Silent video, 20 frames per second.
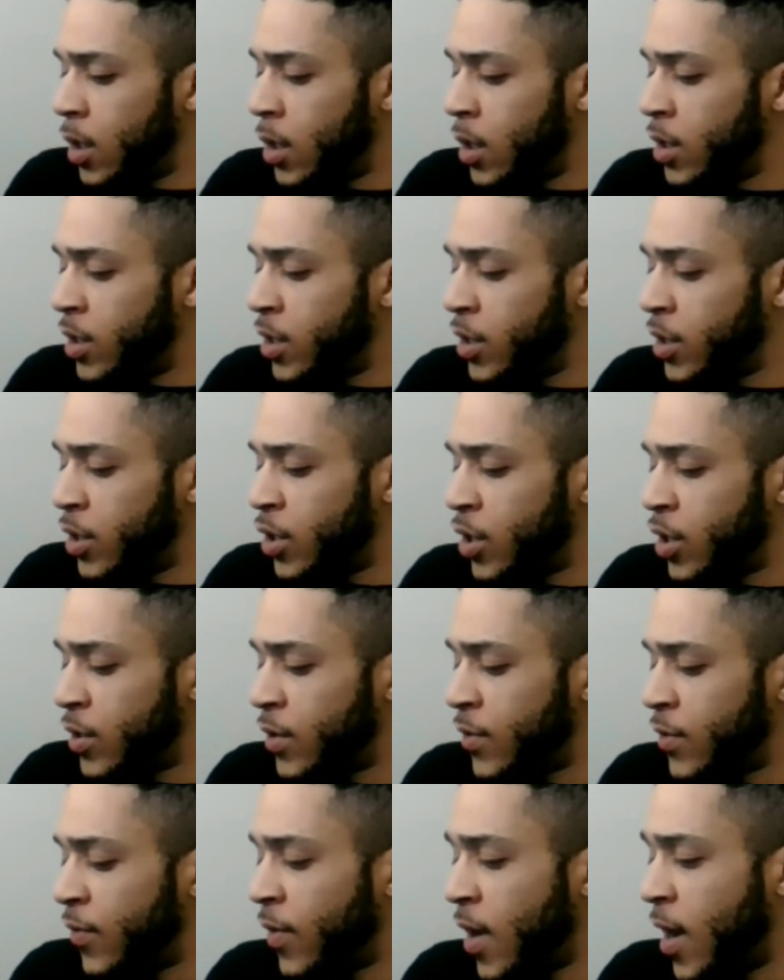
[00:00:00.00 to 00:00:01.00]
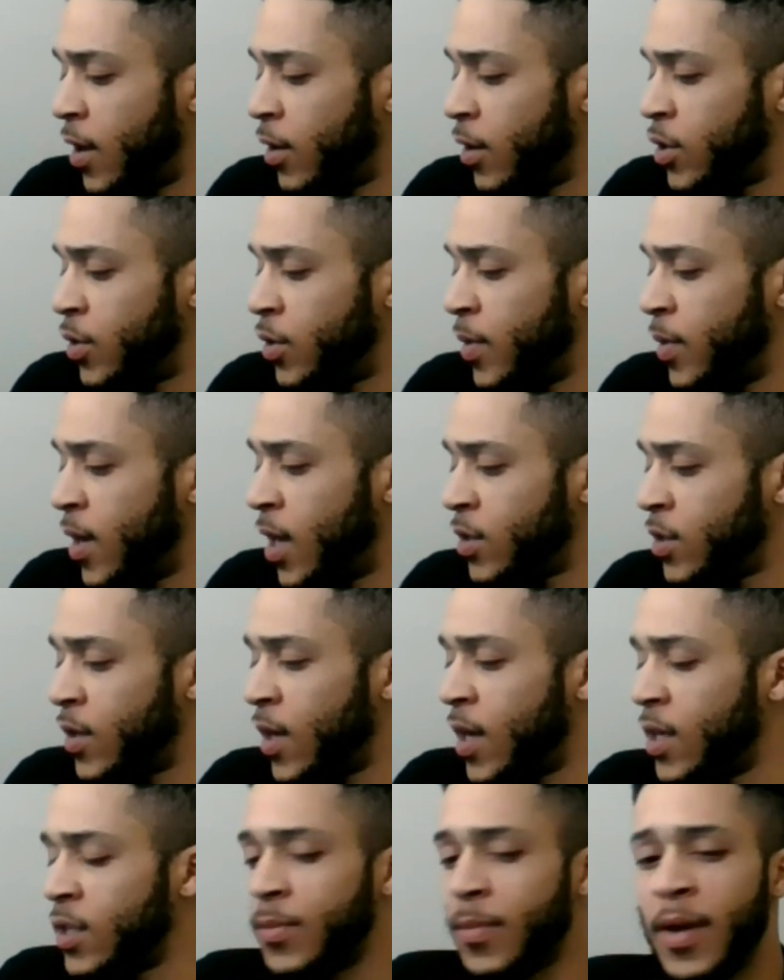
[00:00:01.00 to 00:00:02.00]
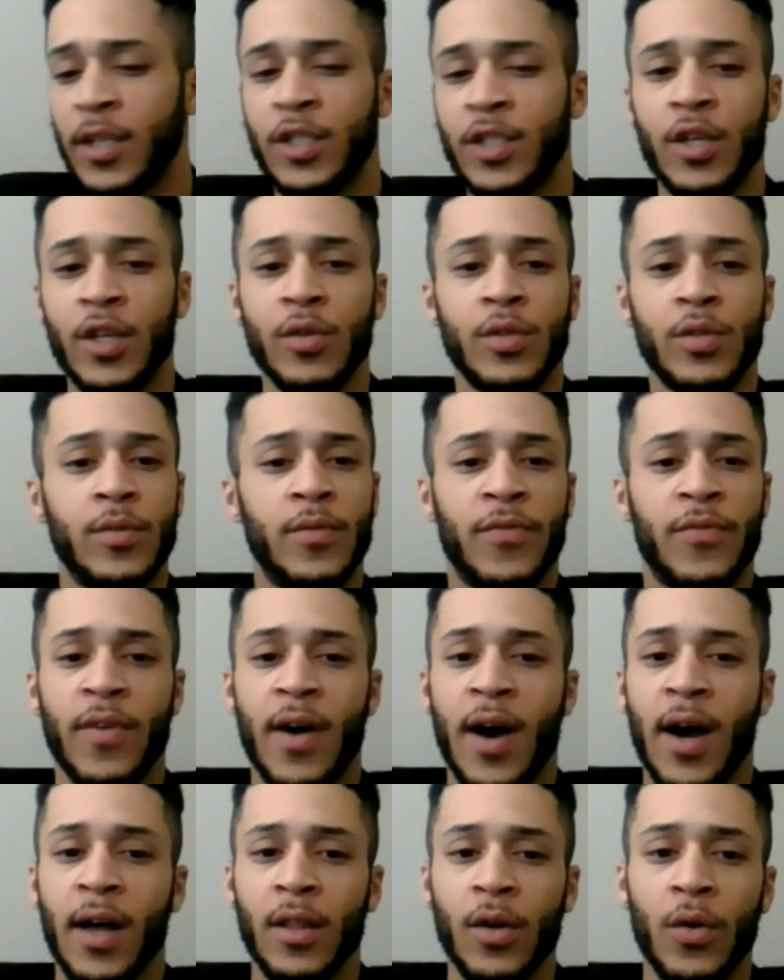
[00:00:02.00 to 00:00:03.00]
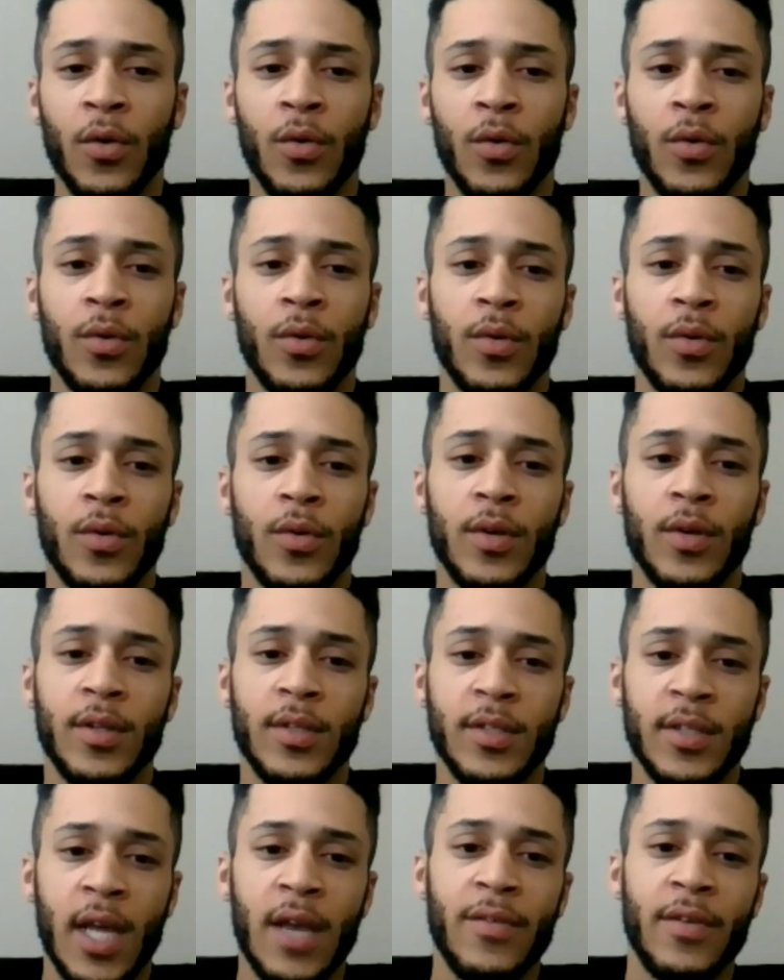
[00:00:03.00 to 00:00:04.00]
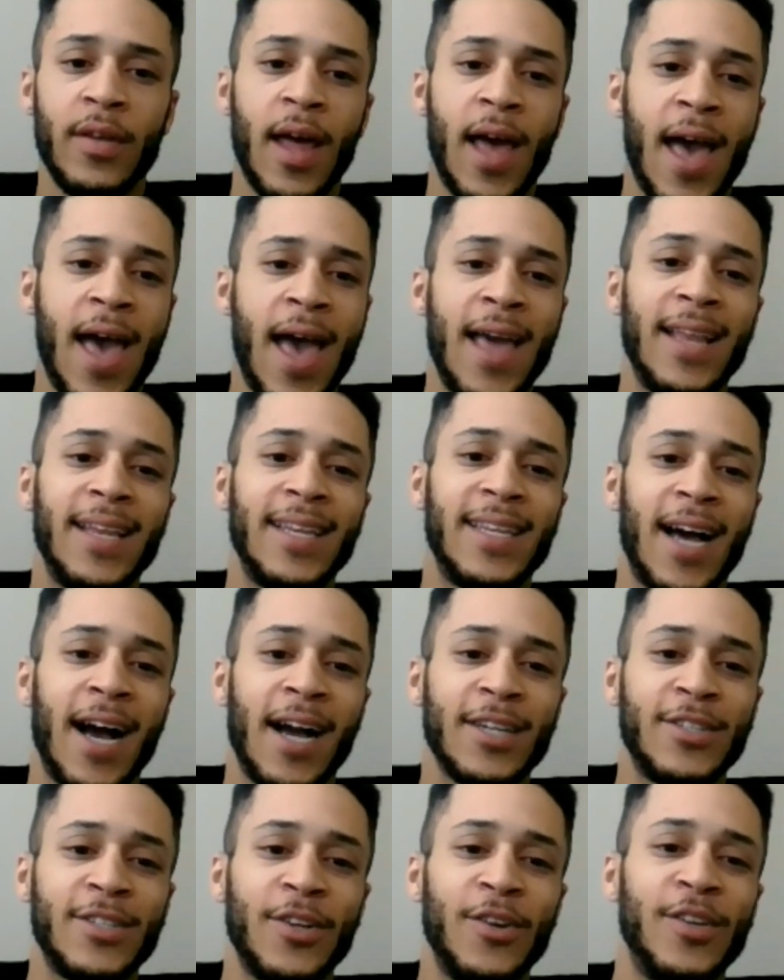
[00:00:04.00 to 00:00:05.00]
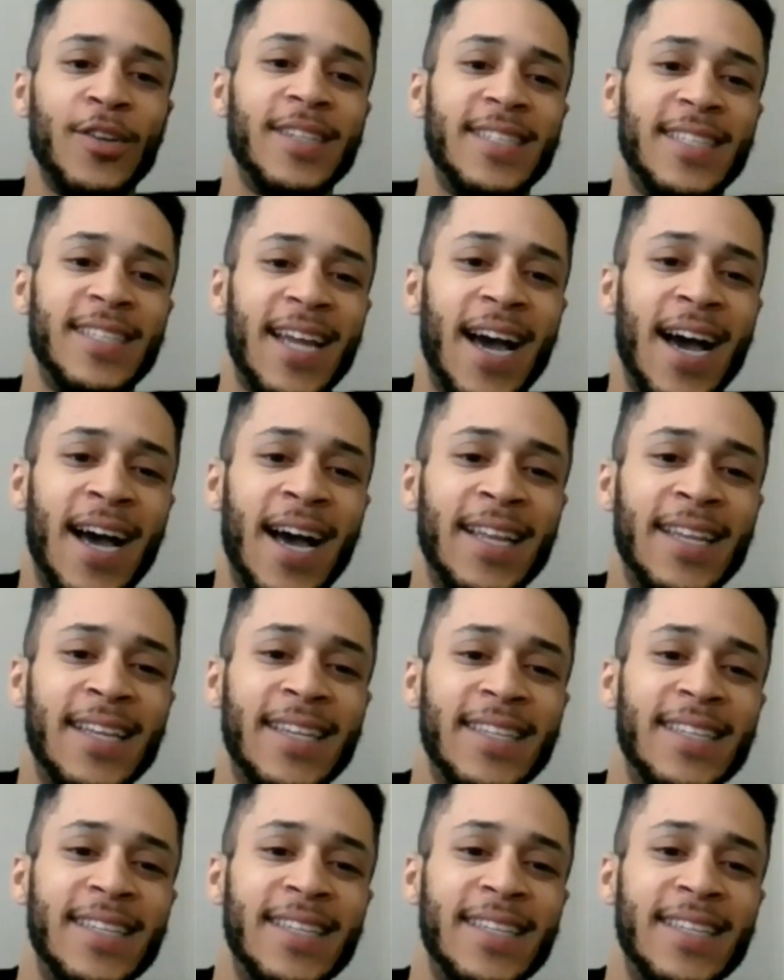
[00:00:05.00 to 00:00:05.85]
This is just fire, to be honest, guys. Make sure you follow David at Doctor Dot.